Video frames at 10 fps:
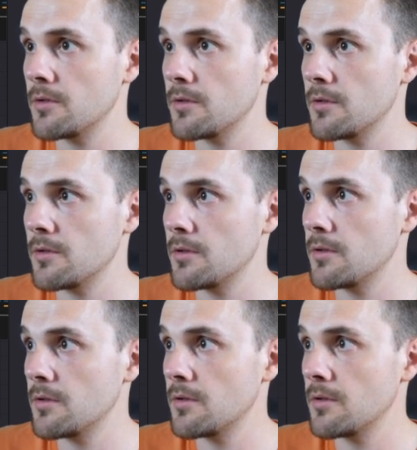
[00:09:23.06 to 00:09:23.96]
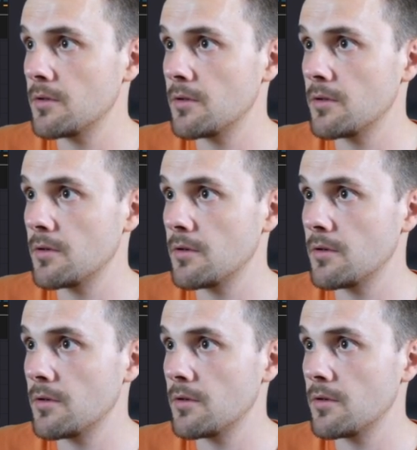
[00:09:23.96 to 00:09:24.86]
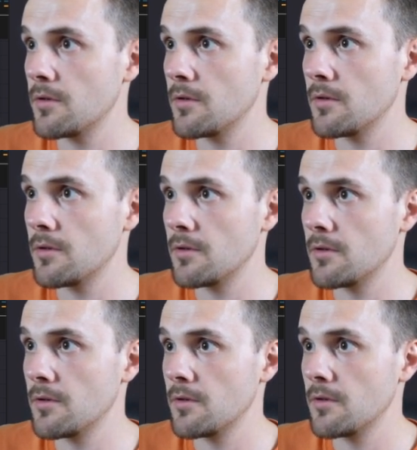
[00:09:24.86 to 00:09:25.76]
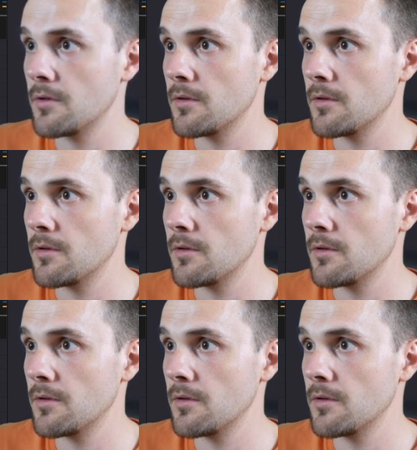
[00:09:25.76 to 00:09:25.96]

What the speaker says: Nobody speaks.